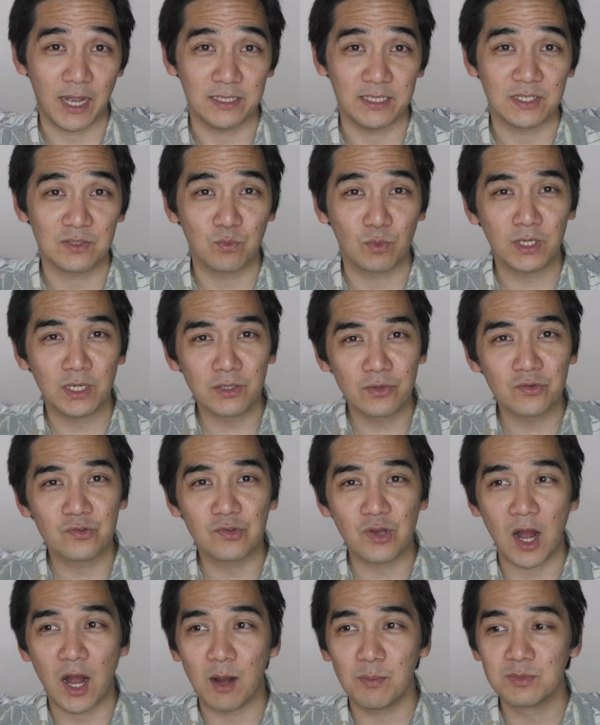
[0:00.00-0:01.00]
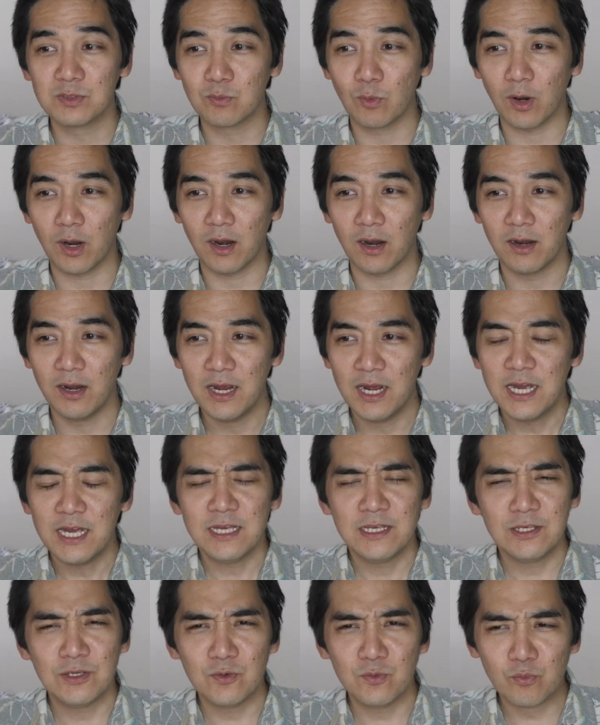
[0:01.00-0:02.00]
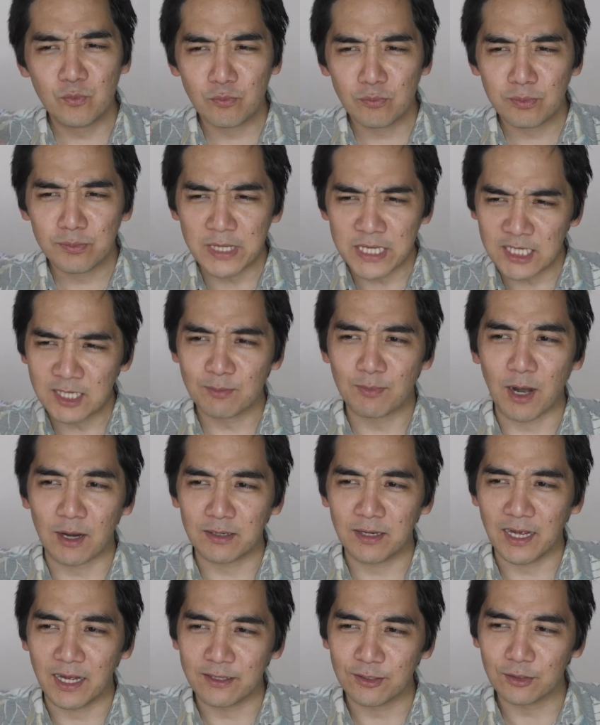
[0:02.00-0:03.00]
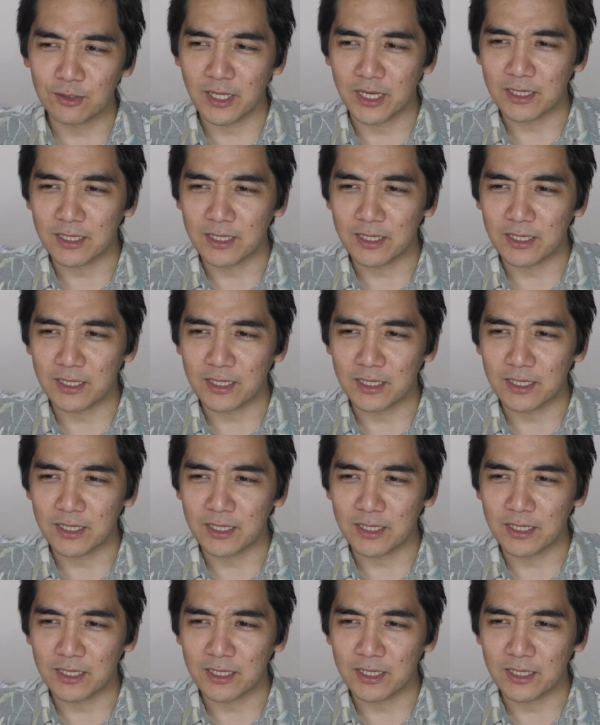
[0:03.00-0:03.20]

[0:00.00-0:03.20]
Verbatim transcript: And it's one of those jobs where you think about it and you're